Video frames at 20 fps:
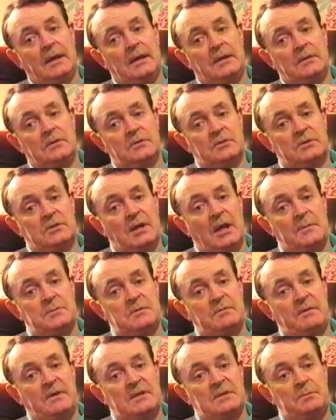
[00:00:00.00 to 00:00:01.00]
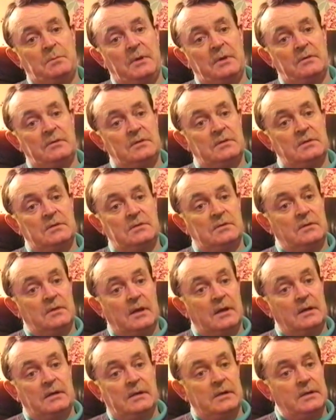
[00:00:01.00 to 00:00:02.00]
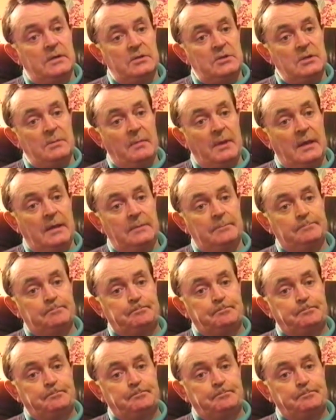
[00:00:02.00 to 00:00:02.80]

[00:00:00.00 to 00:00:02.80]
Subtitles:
those types of experiences to their clergyman,